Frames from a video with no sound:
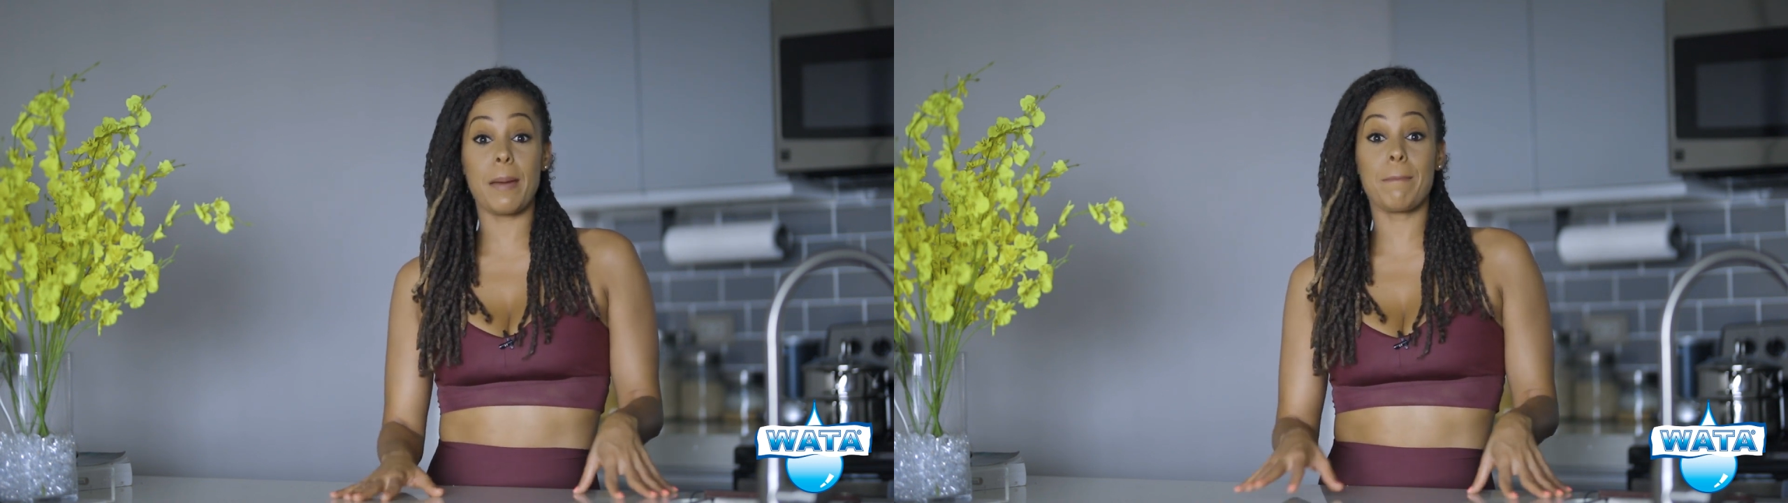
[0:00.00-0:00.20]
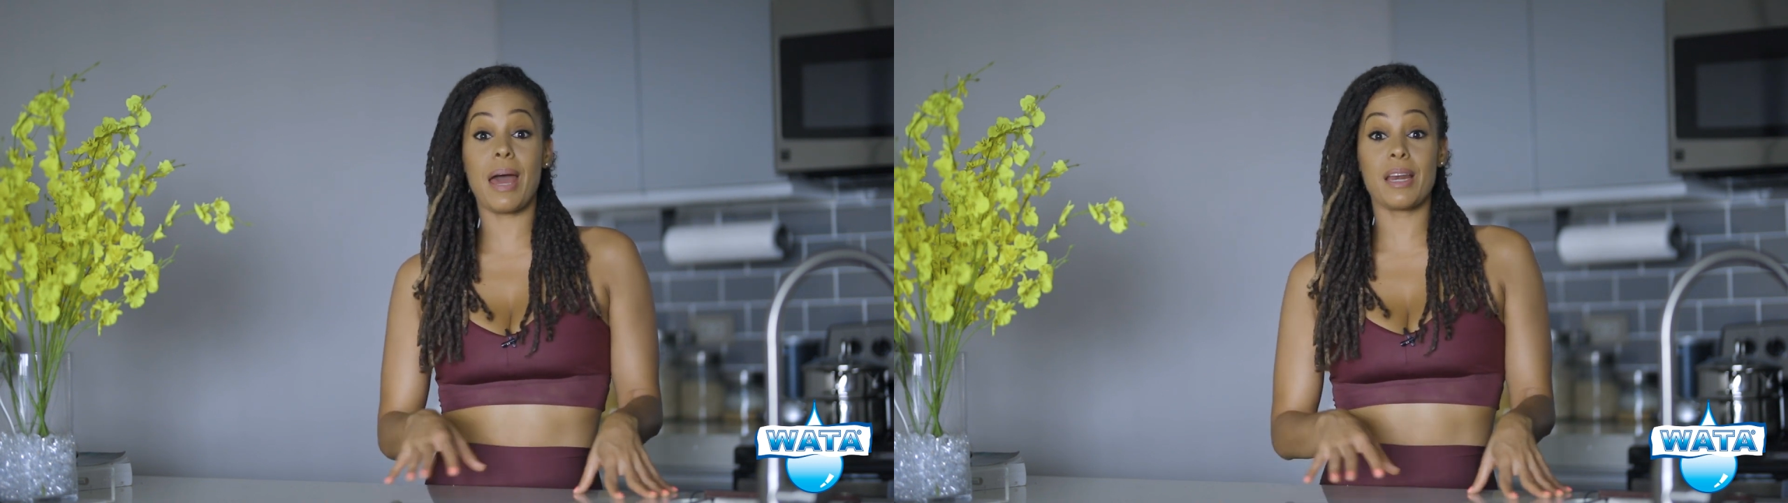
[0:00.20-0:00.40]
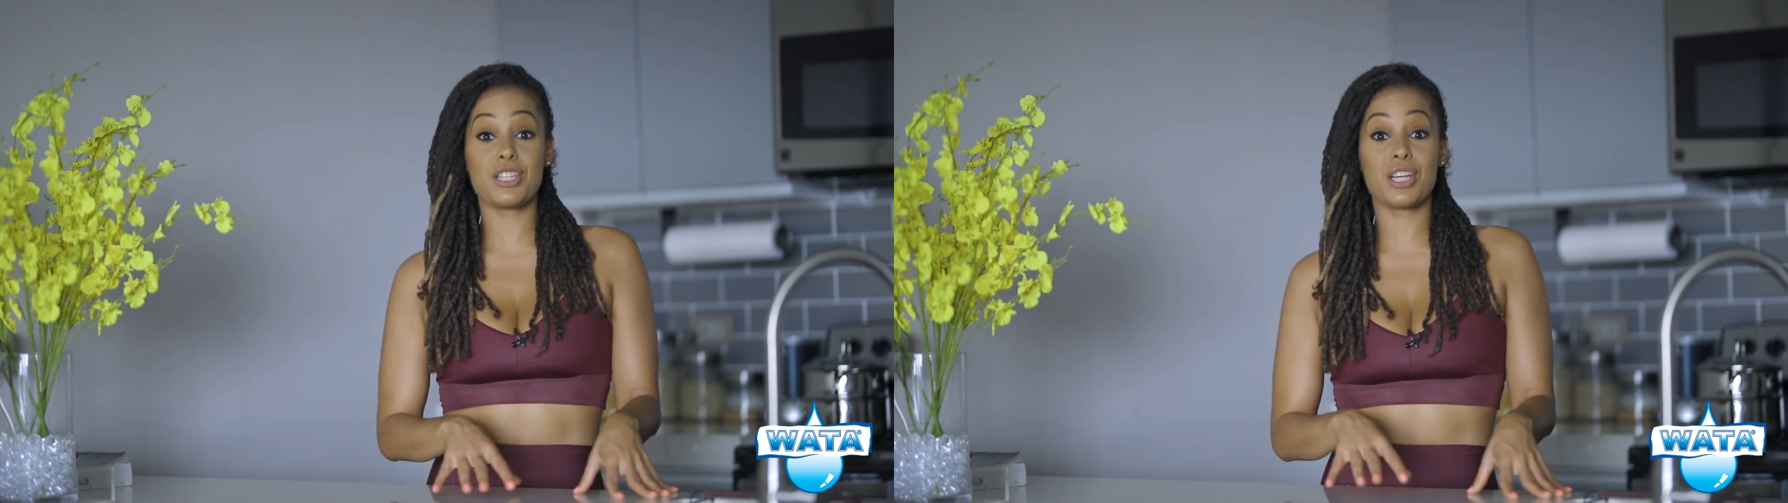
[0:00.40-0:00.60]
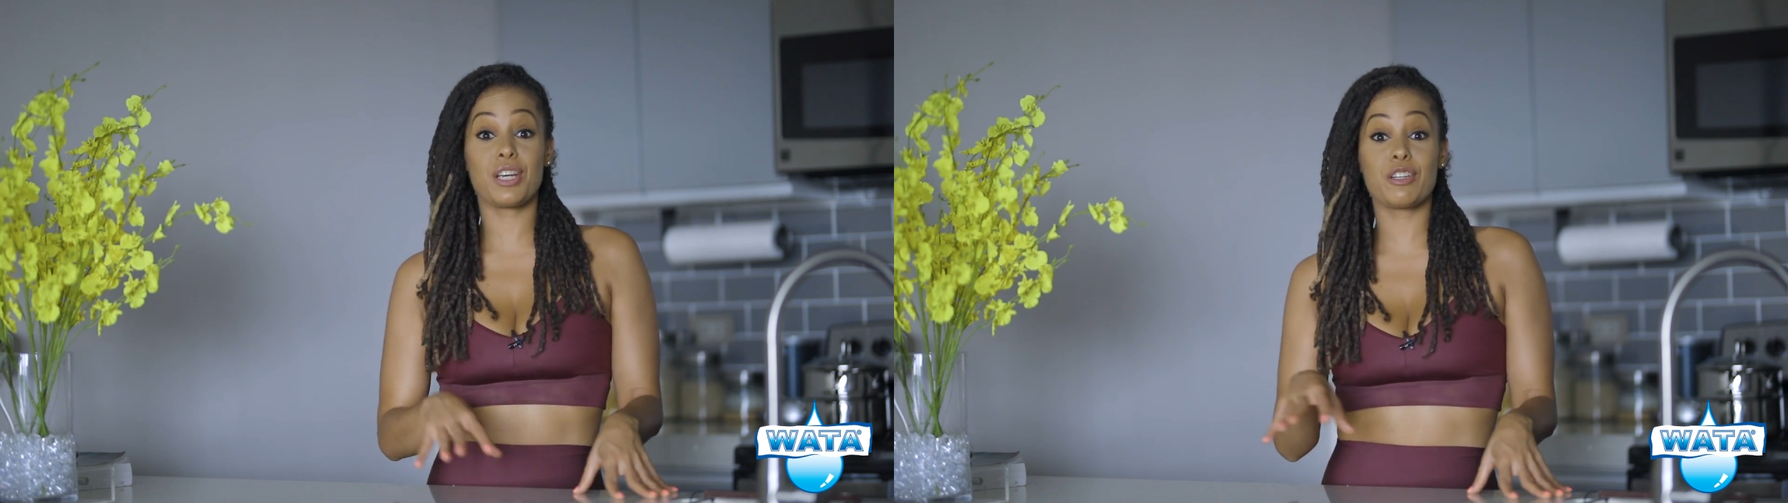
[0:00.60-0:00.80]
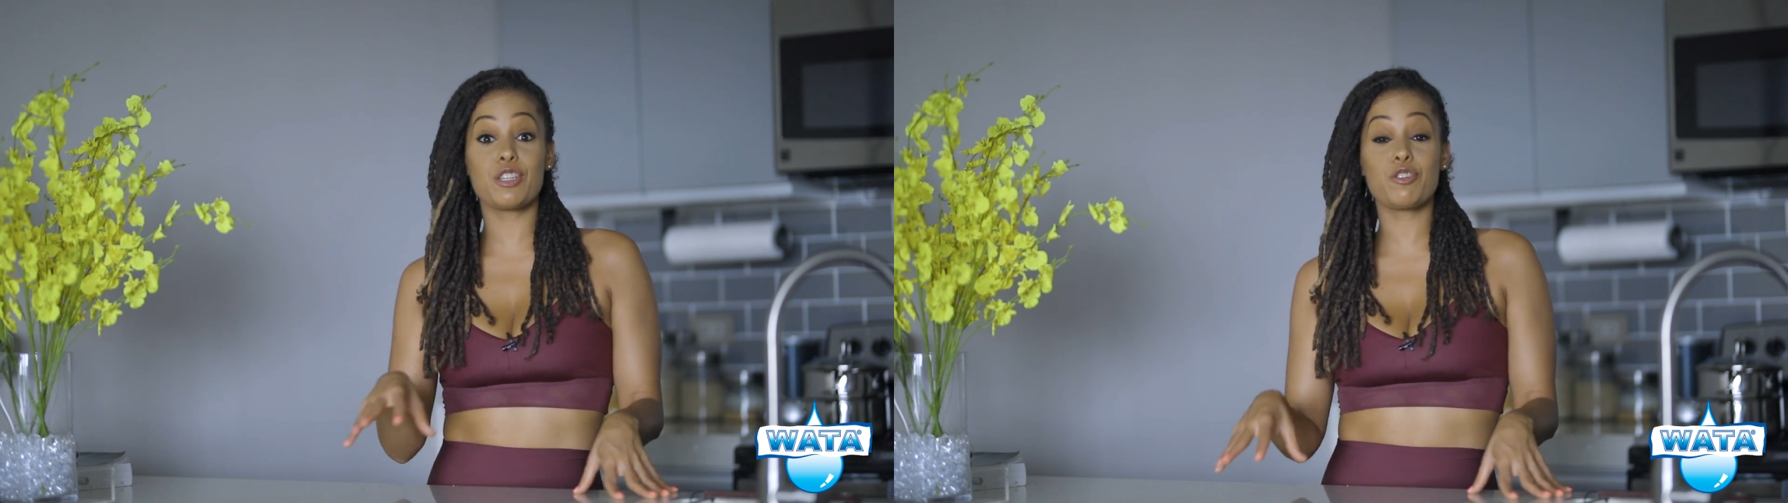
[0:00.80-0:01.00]
and
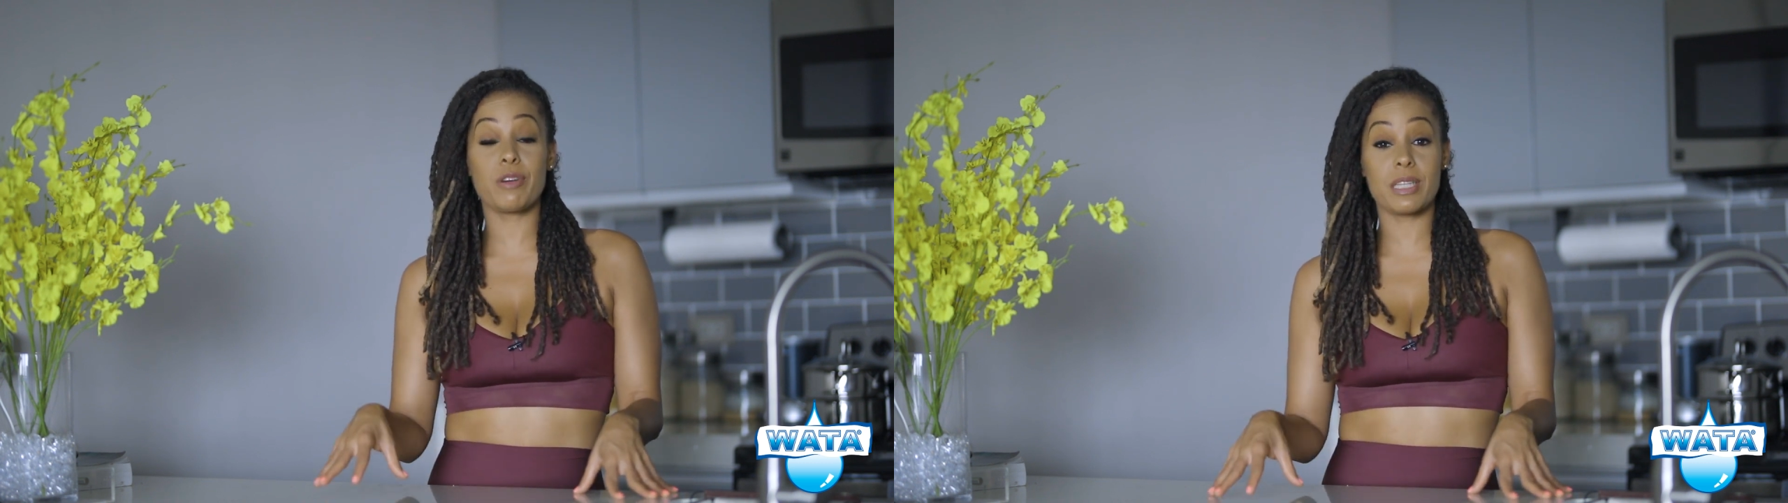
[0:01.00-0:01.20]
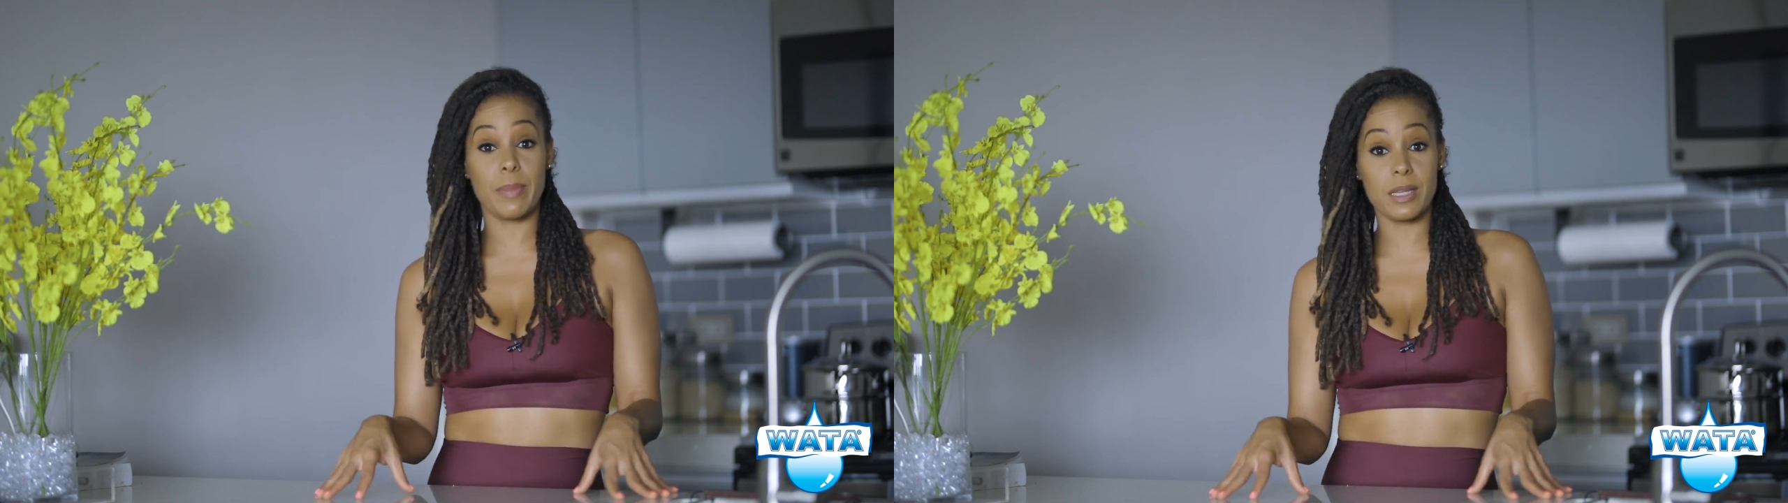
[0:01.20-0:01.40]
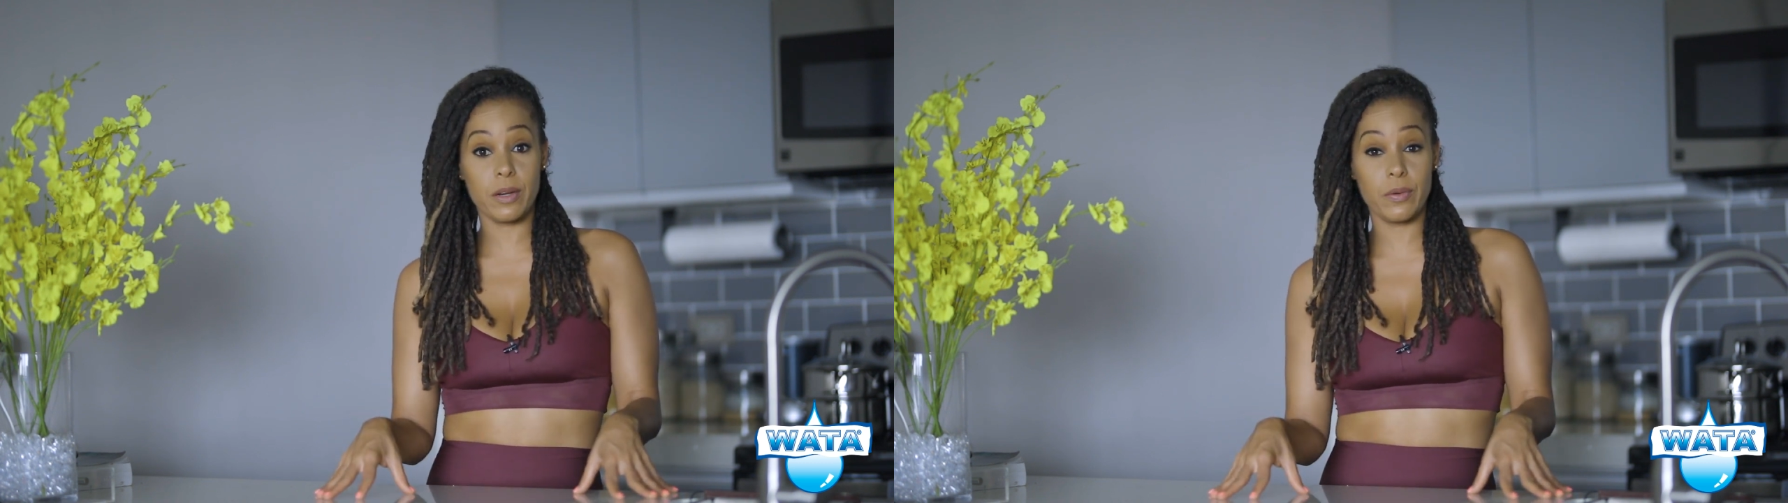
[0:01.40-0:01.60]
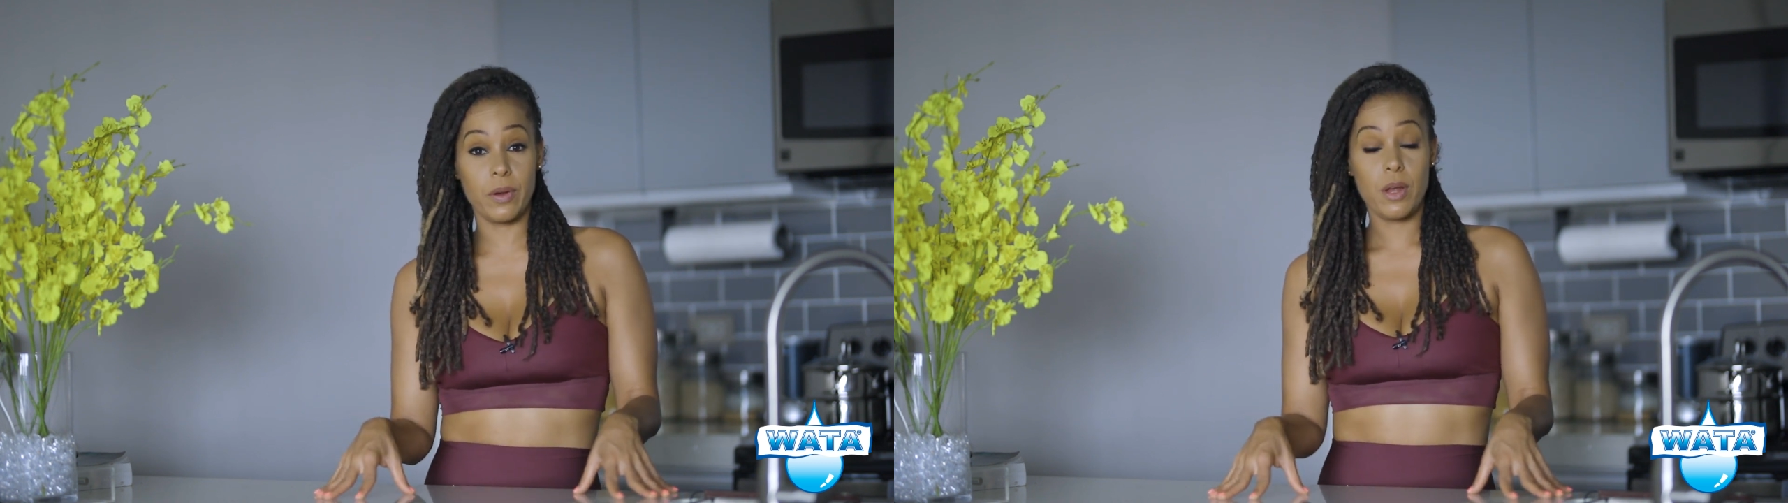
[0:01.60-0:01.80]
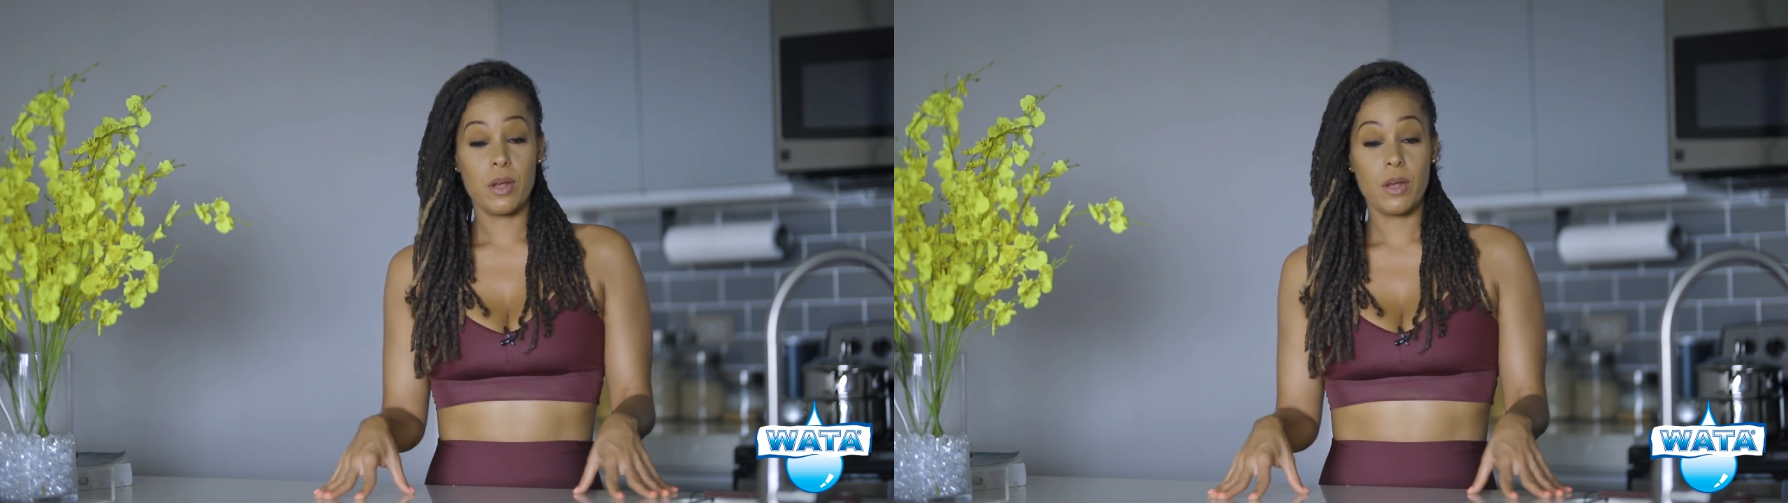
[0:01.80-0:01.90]
managing your stress better.